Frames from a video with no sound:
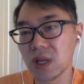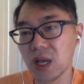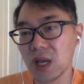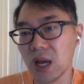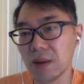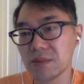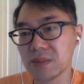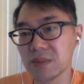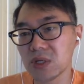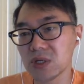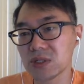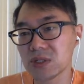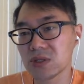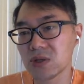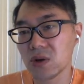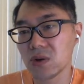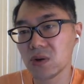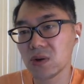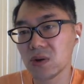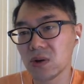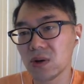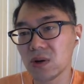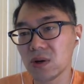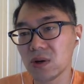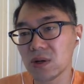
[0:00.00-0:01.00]
I'm just
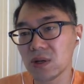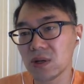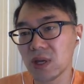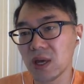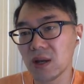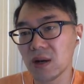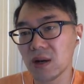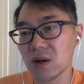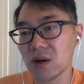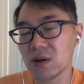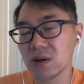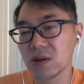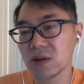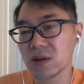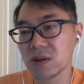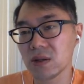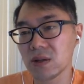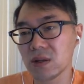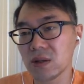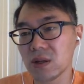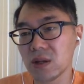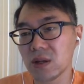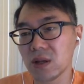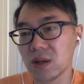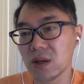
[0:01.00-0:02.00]
gonna get an
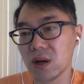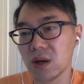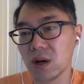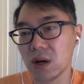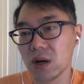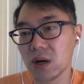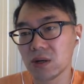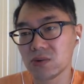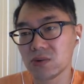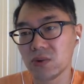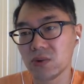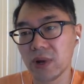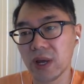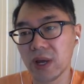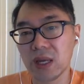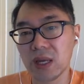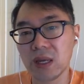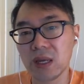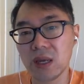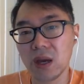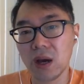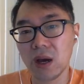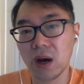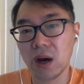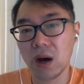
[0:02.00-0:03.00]

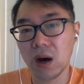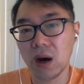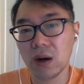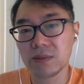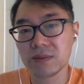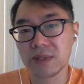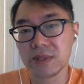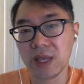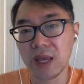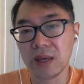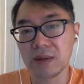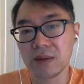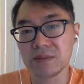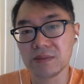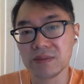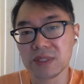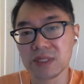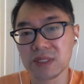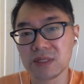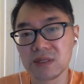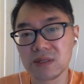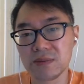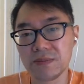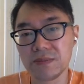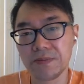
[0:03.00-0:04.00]
array of
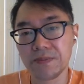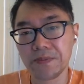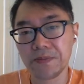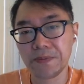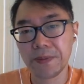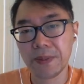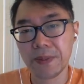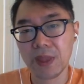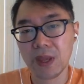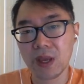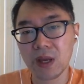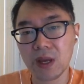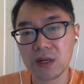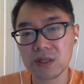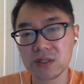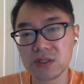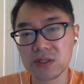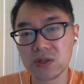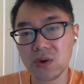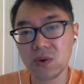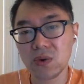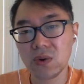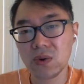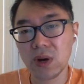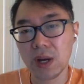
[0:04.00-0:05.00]
names.
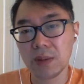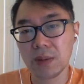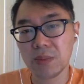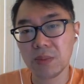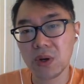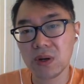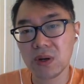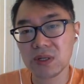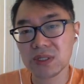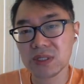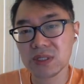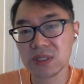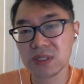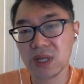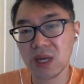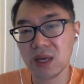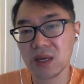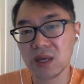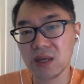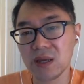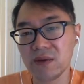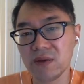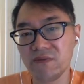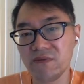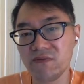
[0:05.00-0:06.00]
So I'm gonna
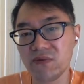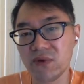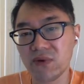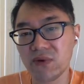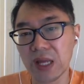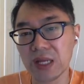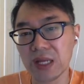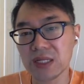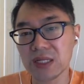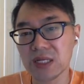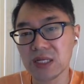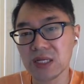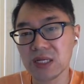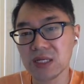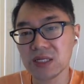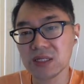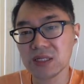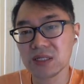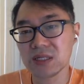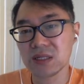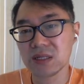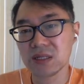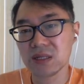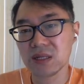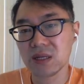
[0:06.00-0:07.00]
say
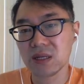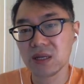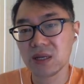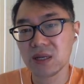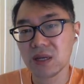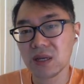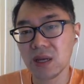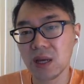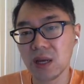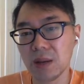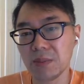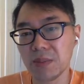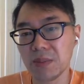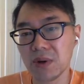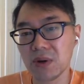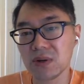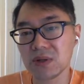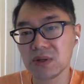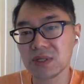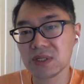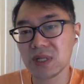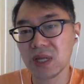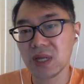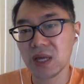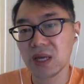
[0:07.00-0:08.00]
Francis, I'm gonna
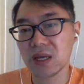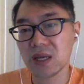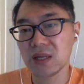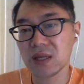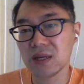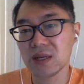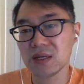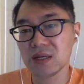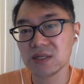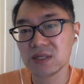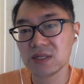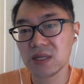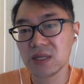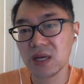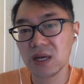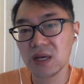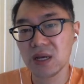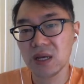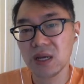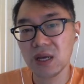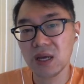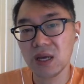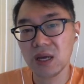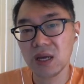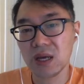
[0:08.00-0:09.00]
say
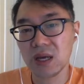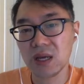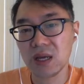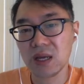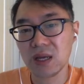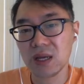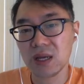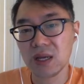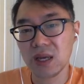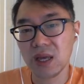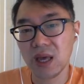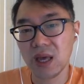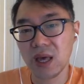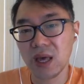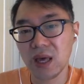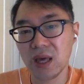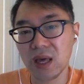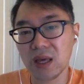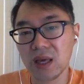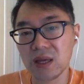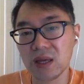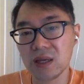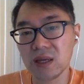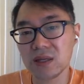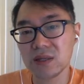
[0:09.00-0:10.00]
Lisa,
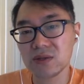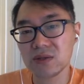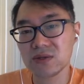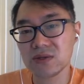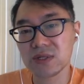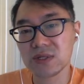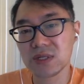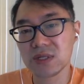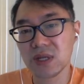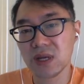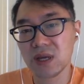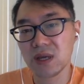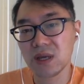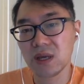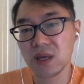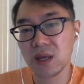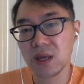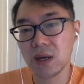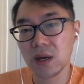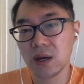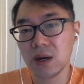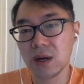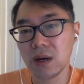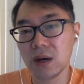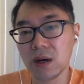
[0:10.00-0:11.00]
and to say
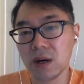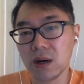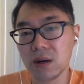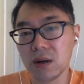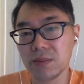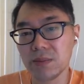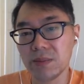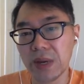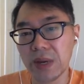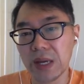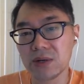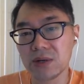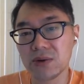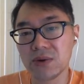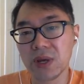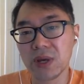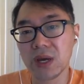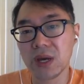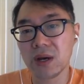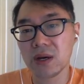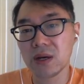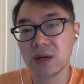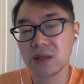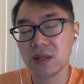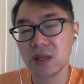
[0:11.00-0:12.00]

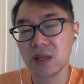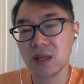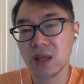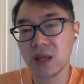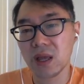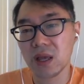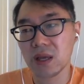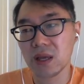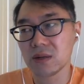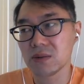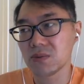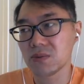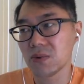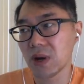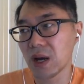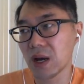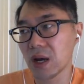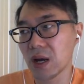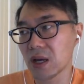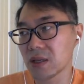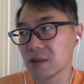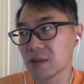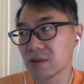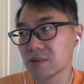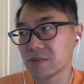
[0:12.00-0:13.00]
Marian and
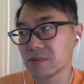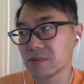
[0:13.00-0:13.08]
Ron.